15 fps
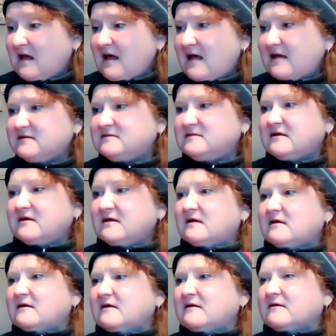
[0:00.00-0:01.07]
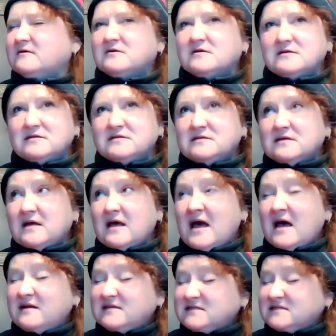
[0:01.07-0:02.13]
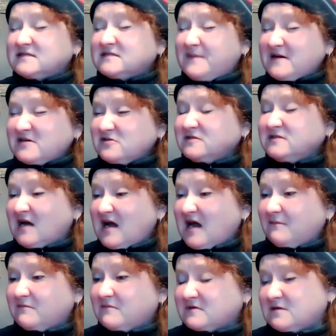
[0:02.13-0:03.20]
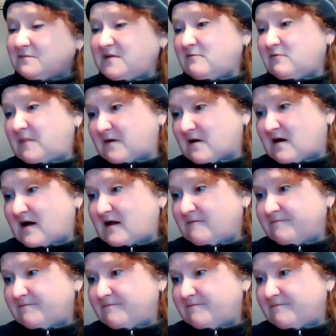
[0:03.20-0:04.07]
And that is a special time to be with God.